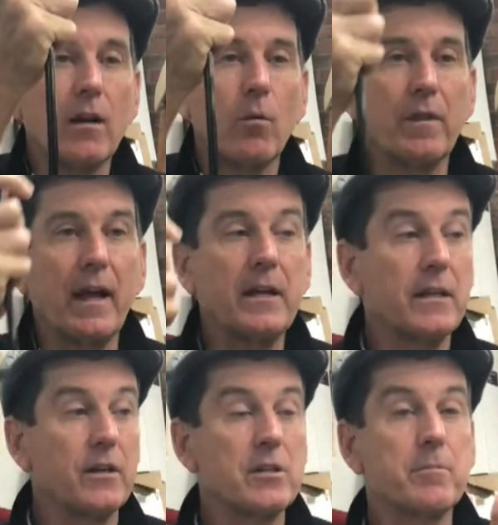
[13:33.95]
What that
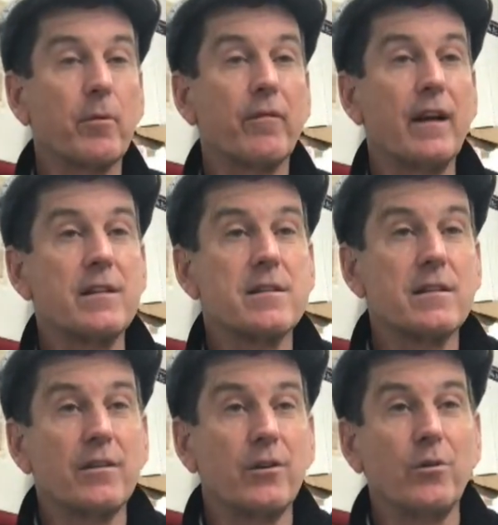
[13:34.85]
does is prevents
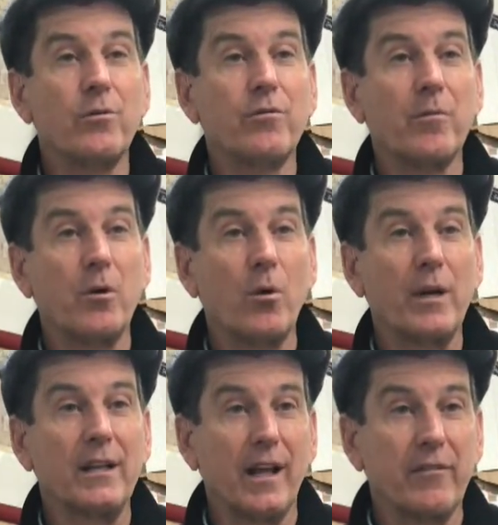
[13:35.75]
you from
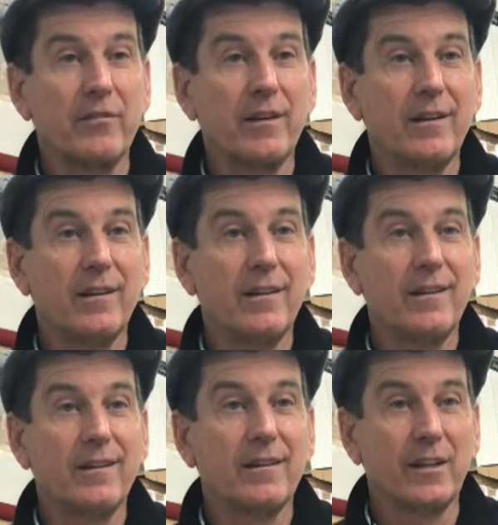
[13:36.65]
going left.
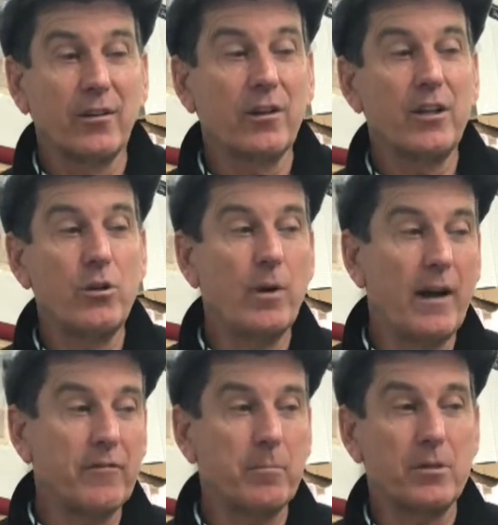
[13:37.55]
Literally, you
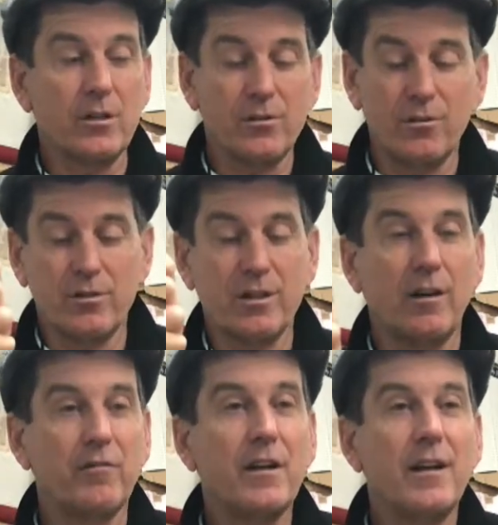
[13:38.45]
have to position
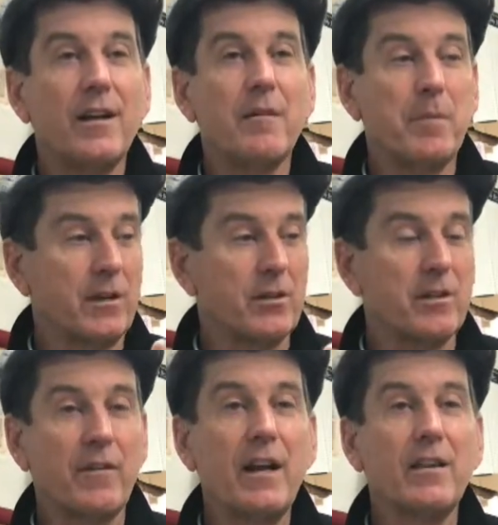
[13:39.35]
yourself because
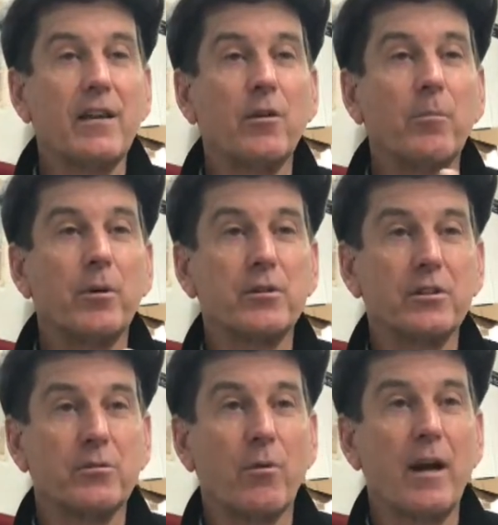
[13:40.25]
if anything, you'll push
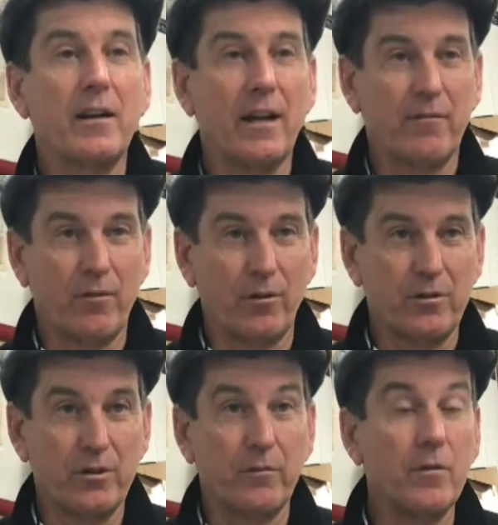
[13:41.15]
this right at
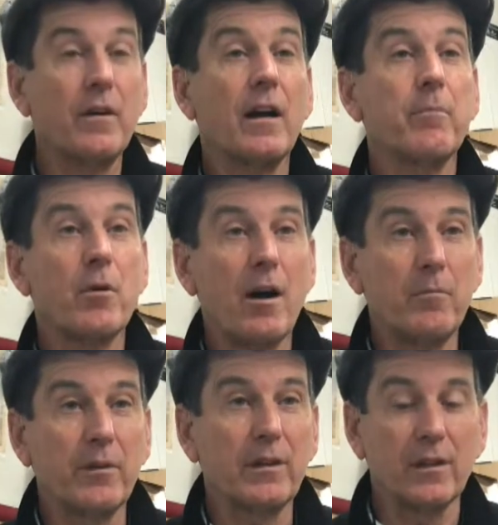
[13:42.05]
first. So if you've got a
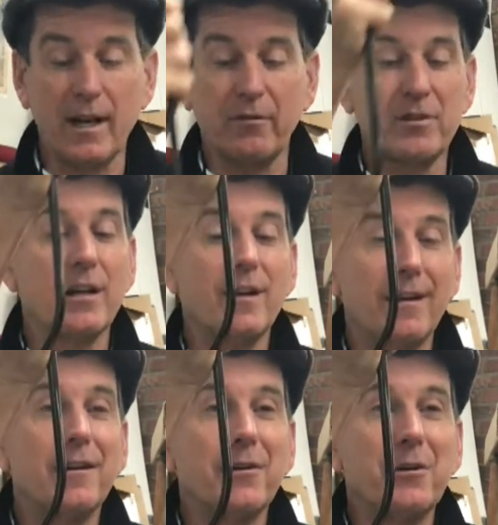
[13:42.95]
problem with the lefts,
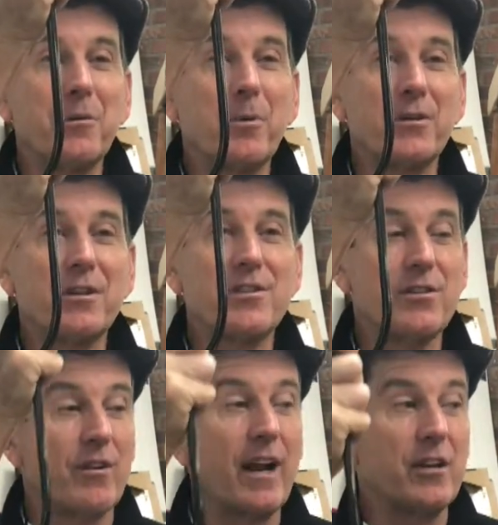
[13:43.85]
you put this
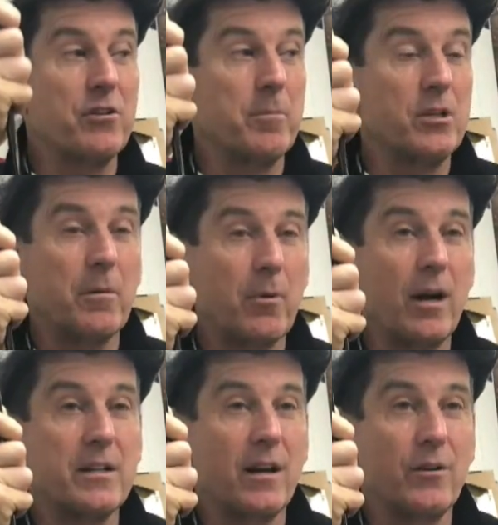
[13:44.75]
in your hands, you'd be
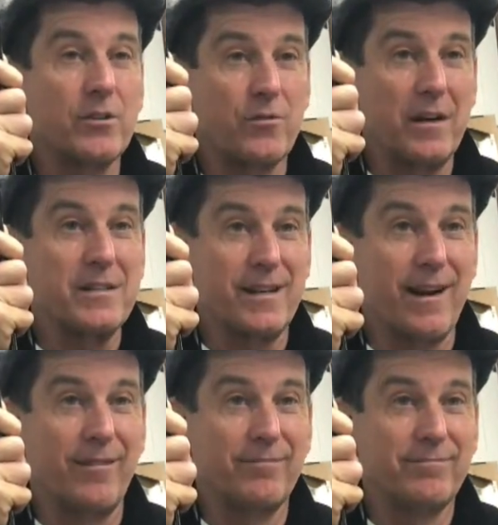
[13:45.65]
surprised how it straightens it
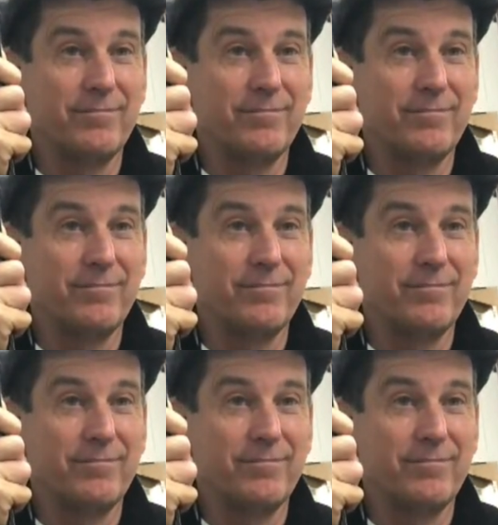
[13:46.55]
out.